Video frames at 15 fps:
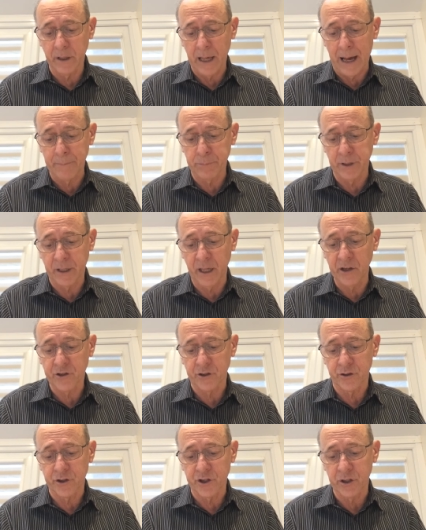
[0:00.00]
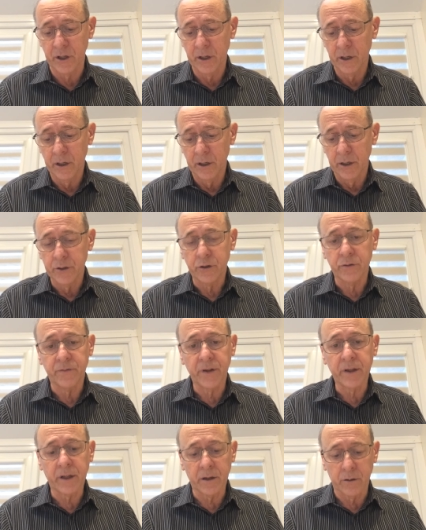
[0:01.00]
applications to
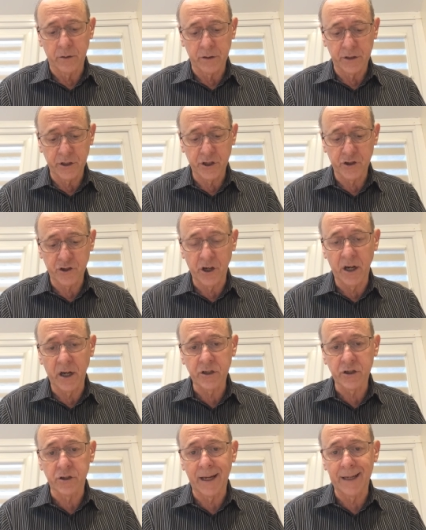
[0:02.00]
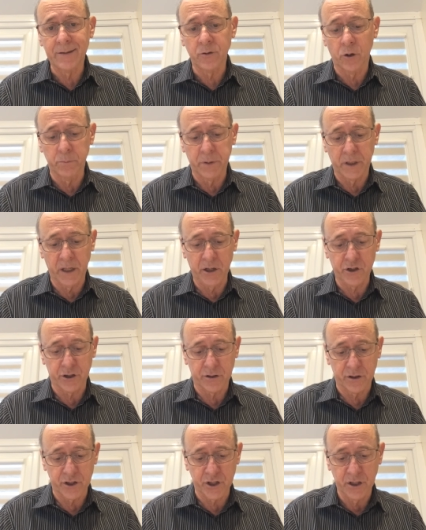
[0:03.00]
vary or discharge land
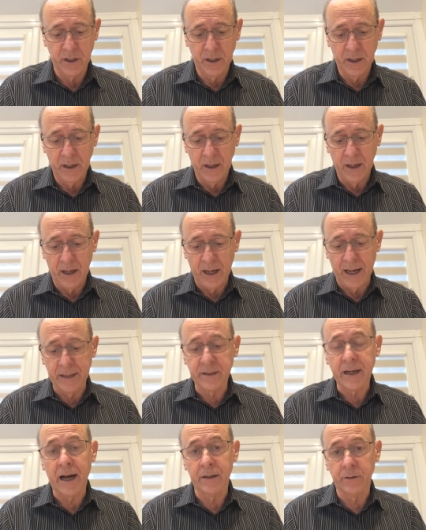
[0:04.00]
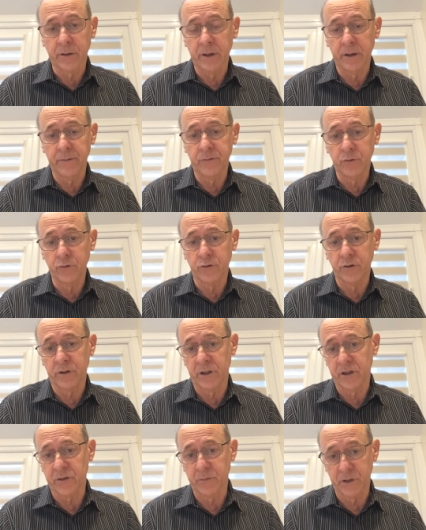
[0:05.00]
obligations and allocate few
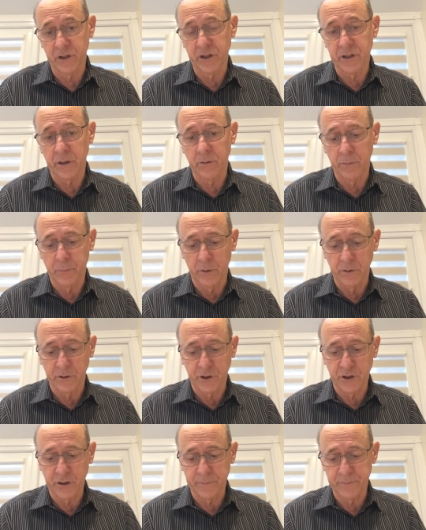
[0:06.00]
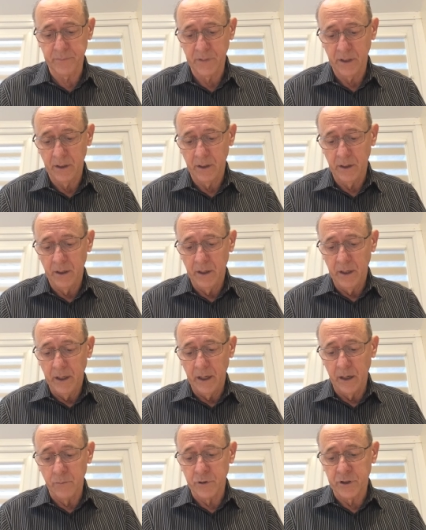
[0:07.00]
duties, which is now abolished.
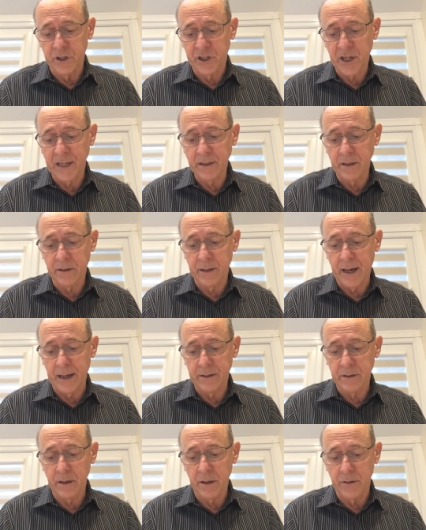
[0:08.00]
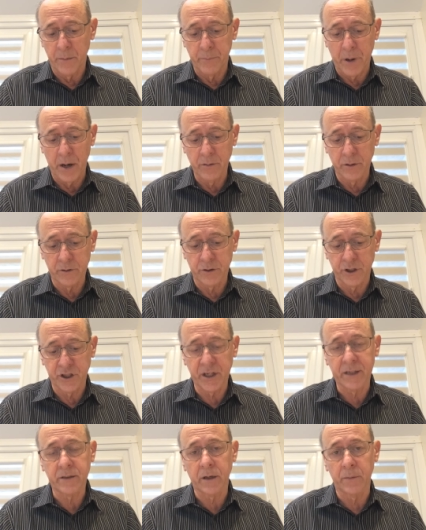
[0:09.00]
It was decided that the power to
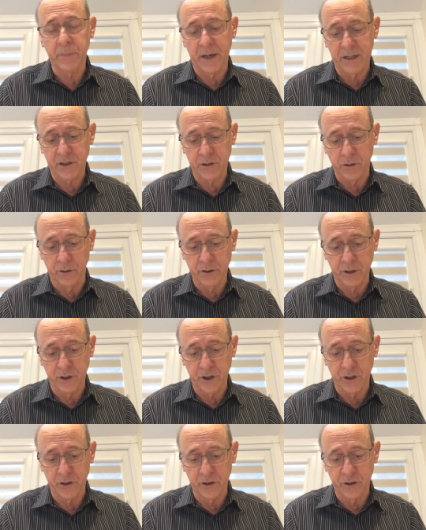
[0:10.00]
set up a Scottish